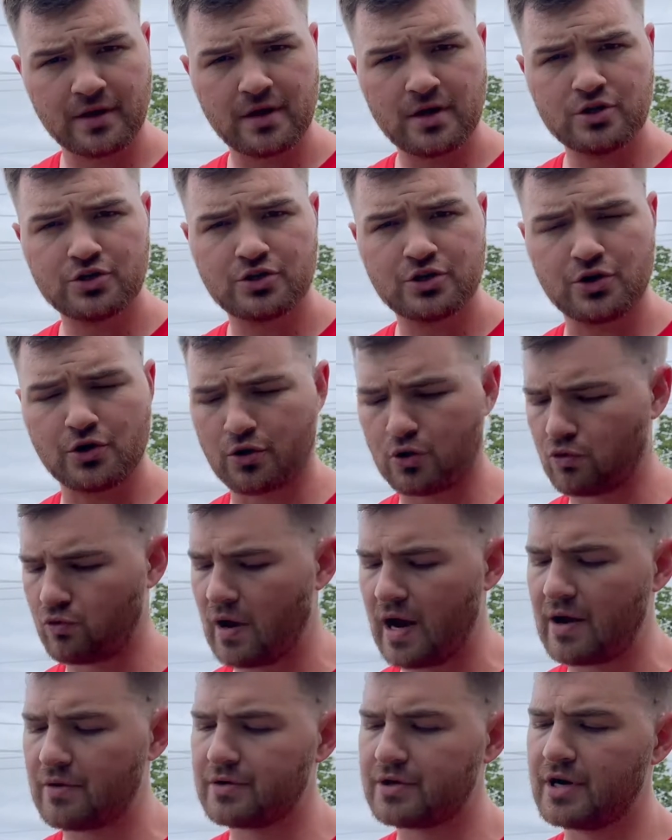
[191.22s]
to your
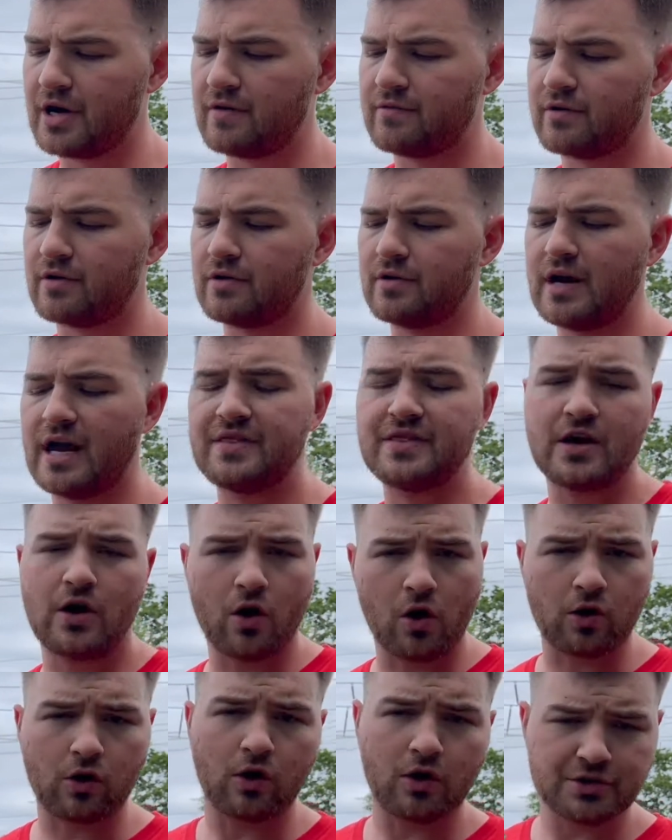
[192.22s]
ground cover, and they
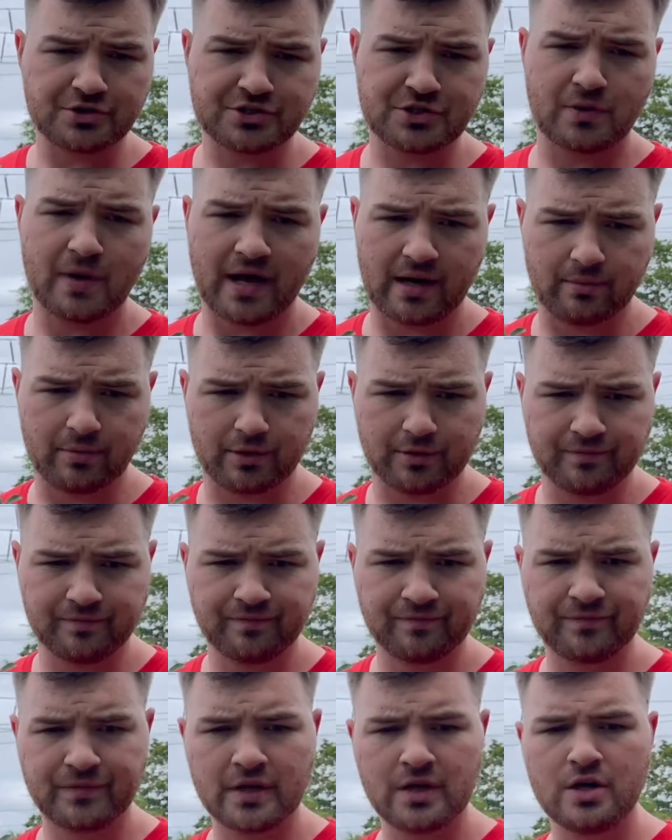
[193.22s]
are also edible.
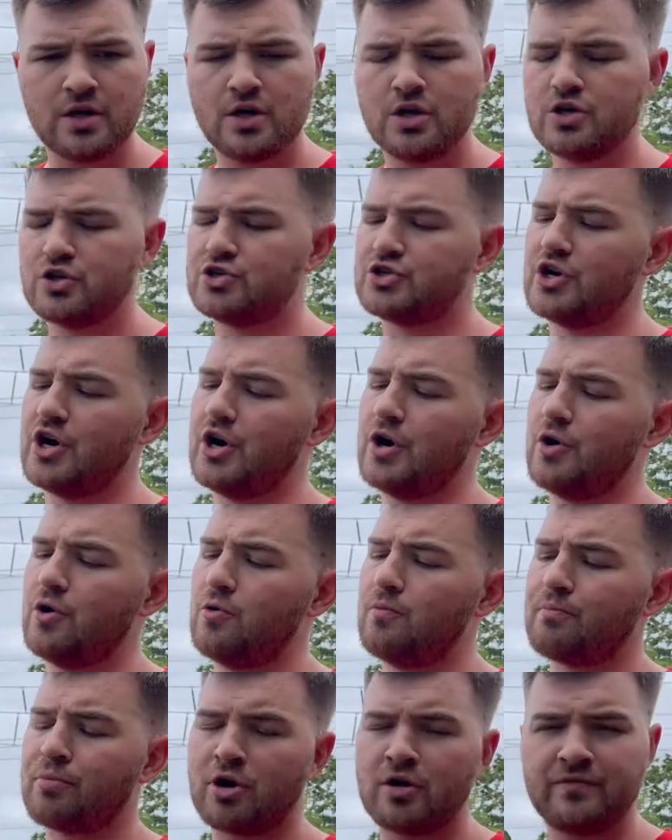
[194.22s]

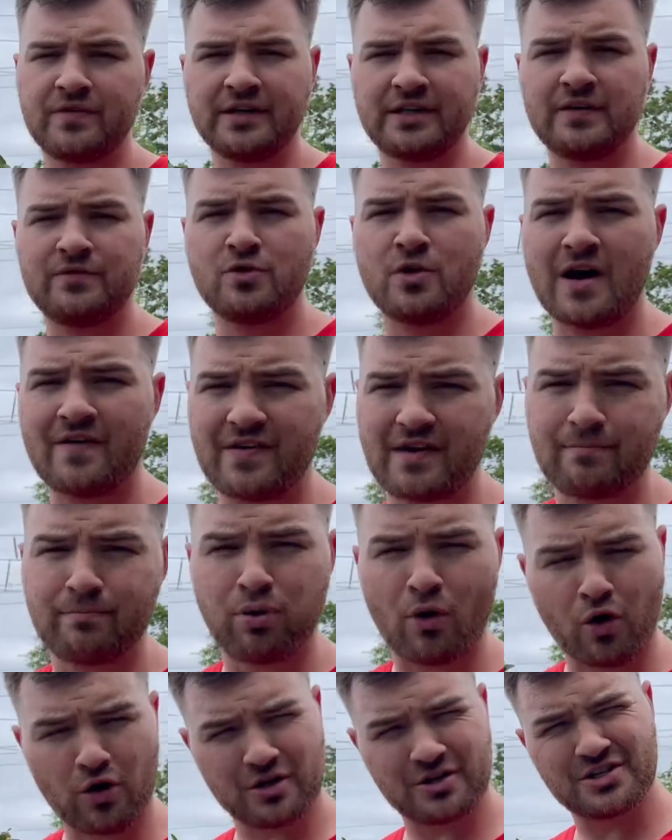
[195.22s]
So perfect if you have a
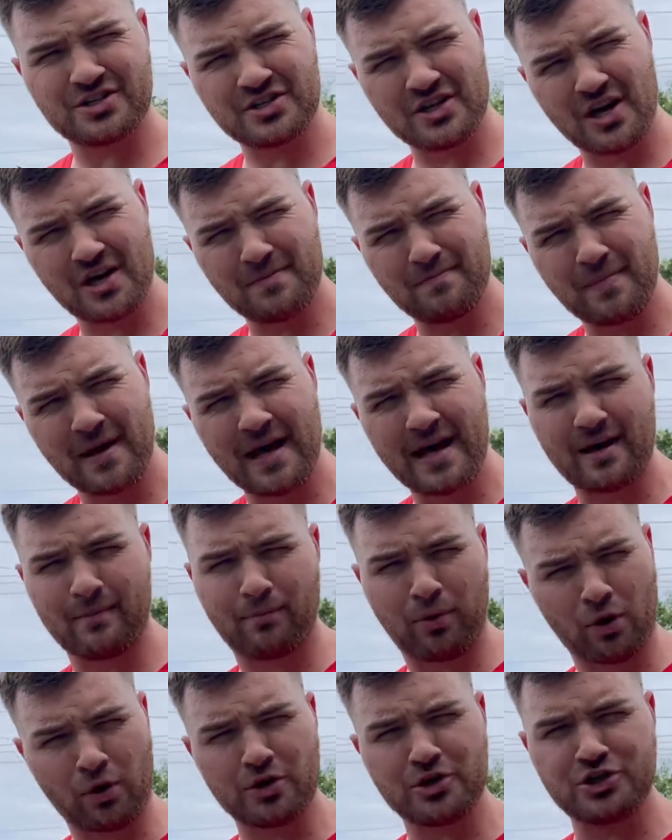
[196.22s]
part sun bed, a
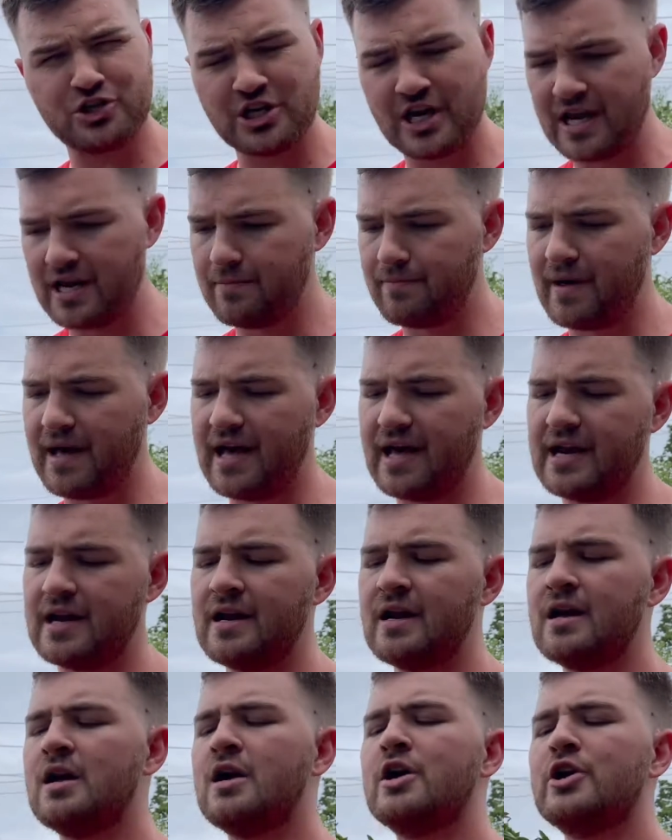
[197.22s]
part shade bed,
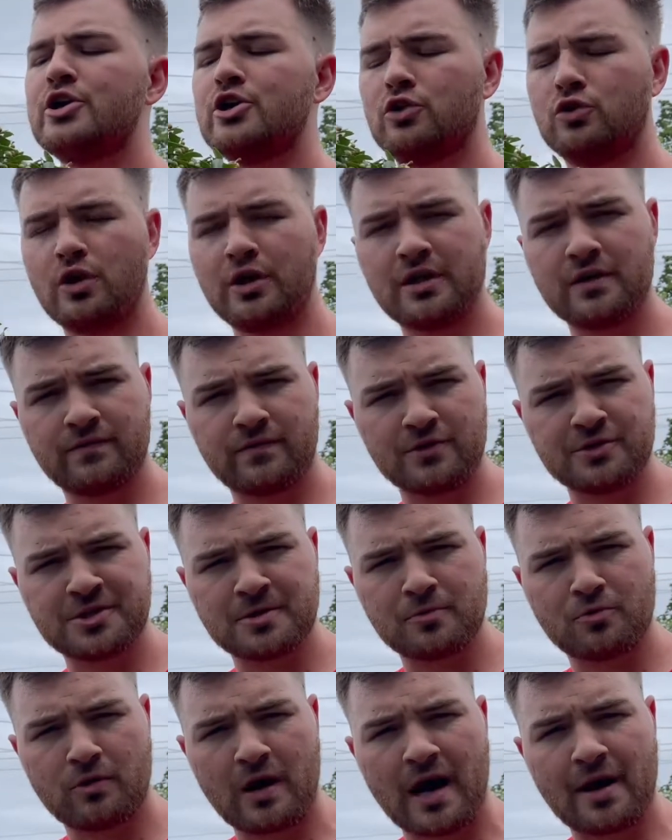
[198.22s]
you're looking for some
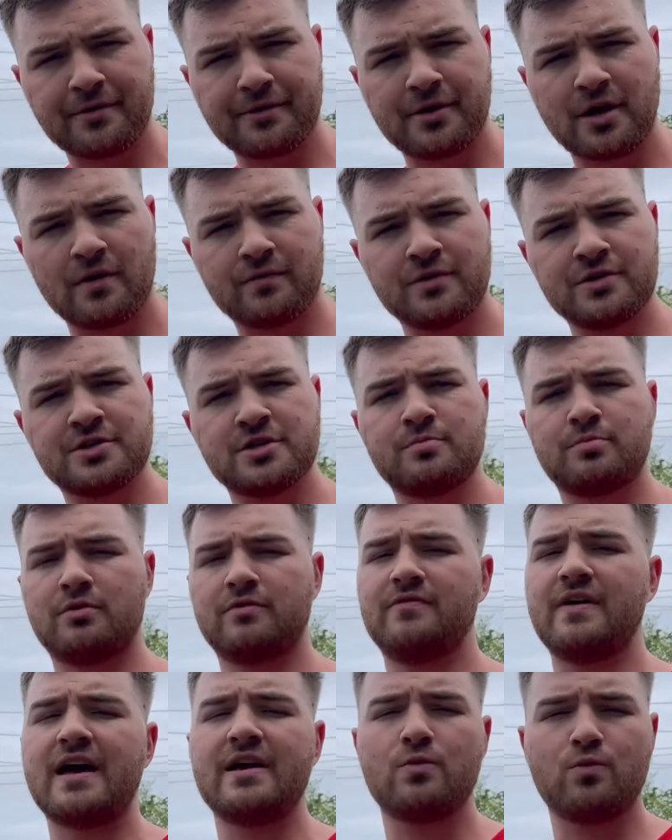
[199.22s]
ground cover to
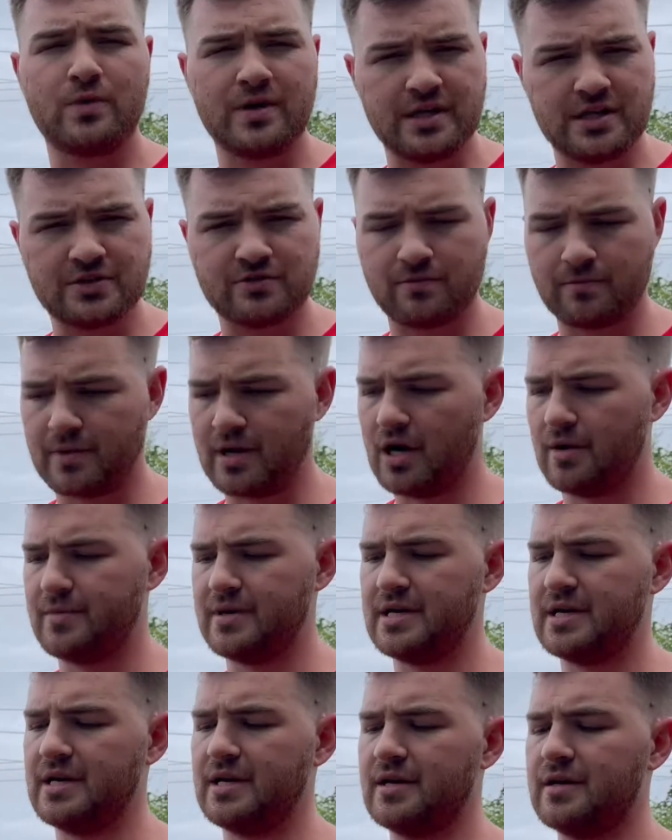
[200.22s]
prevent weeds from coming
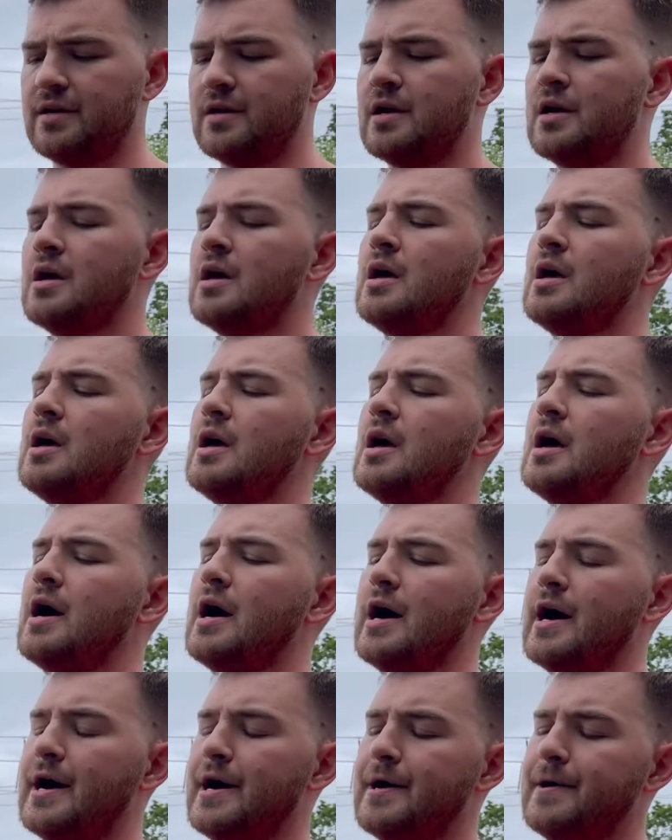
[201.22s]
in.
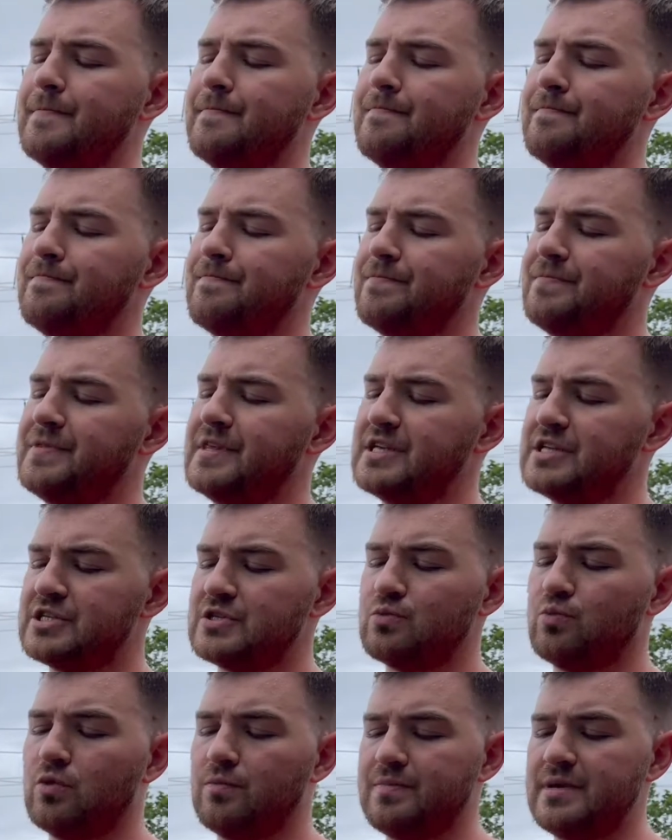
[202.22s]
This
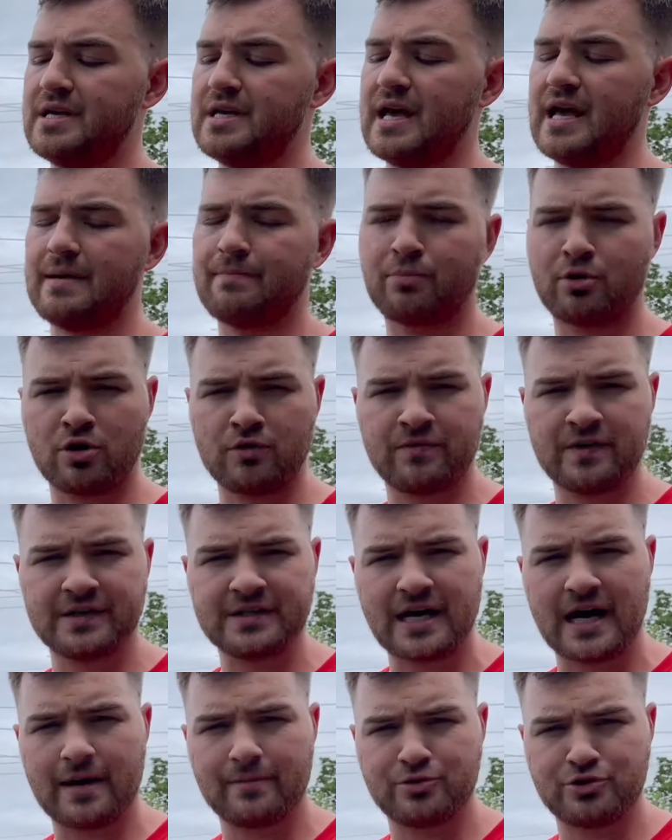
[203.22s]
will be a perfect
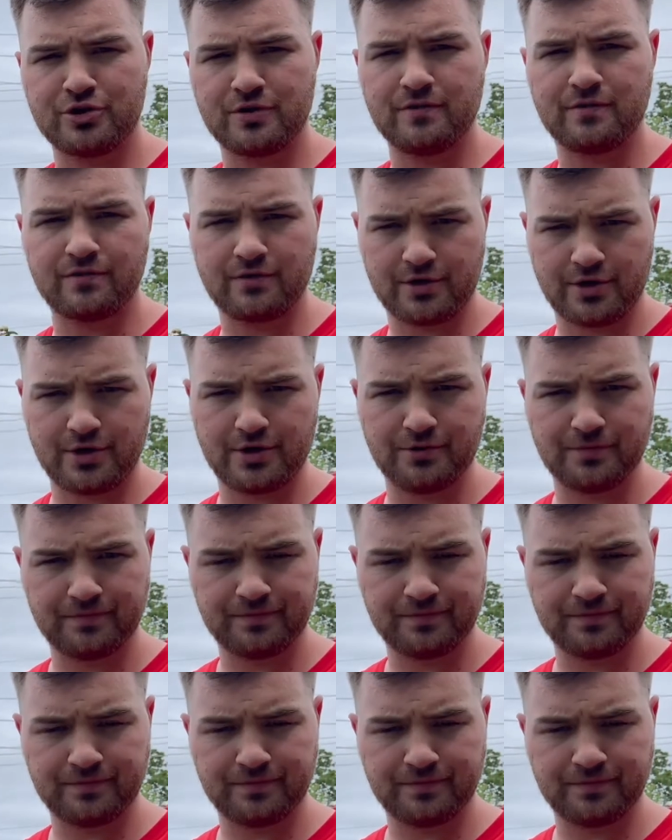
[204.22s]
option for you.